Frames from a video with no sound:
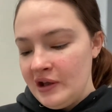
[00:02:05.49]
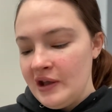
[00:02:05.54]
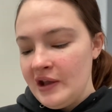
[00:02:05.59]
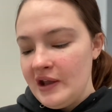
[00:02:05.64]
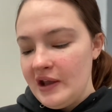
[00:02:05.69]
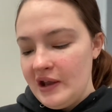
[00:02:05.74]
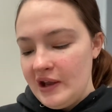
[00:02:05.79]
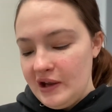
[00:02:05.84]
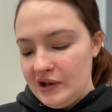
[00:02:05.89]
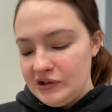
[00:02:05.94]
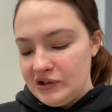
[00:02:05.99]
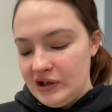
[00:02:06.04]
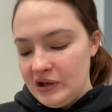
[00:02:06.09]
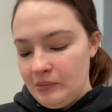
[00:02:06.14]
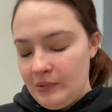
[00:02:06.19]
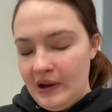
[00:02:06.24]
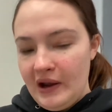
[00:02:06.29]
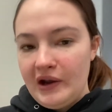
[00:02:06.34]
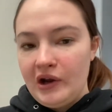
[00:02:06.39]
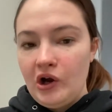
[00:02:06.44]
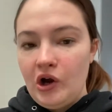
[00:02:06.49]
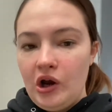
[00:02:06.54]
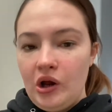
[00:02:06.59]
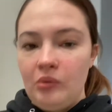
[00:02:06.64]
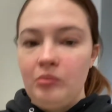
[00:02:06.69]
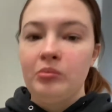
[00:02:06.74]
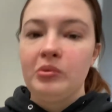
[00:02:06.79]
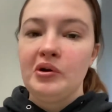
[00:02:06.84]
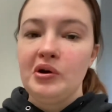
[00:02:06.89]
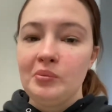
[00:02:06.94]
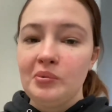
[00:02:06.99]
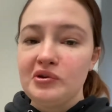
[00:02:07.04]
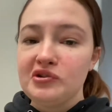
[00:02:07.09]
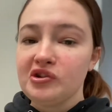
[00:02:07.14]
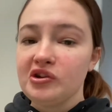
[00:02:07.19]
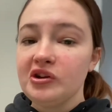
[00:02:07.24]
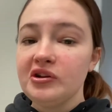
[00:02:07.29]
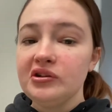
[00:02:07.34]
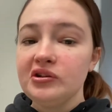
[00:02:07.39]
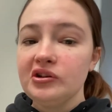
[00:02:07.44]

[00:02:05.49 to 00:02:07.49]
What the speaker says: Anti-Bac All-Purpose Cleaner.